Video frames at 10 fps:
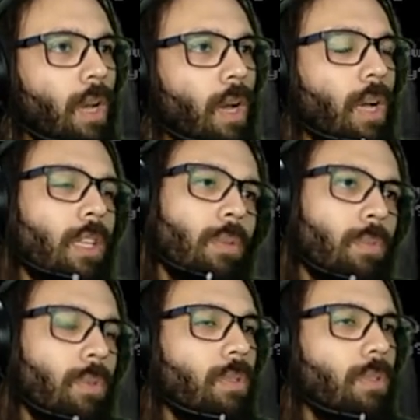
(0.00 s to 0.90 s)

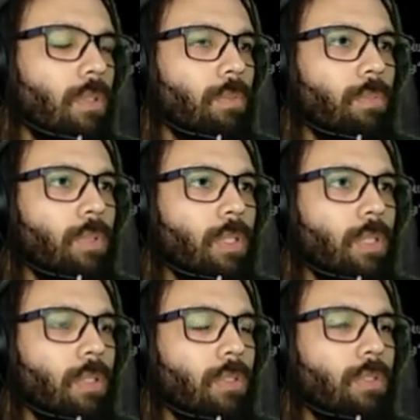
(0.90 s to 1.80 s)
animal, could be
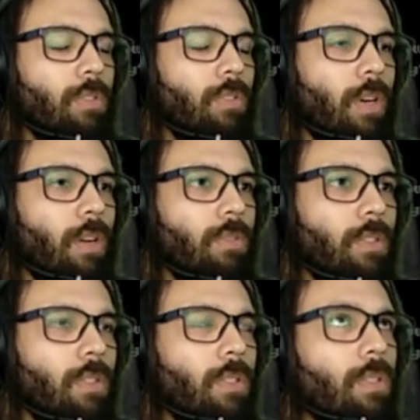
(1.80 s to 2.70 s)
the
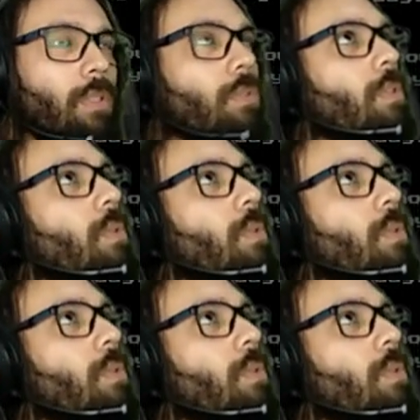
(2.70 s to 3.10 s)
traveler. No, don't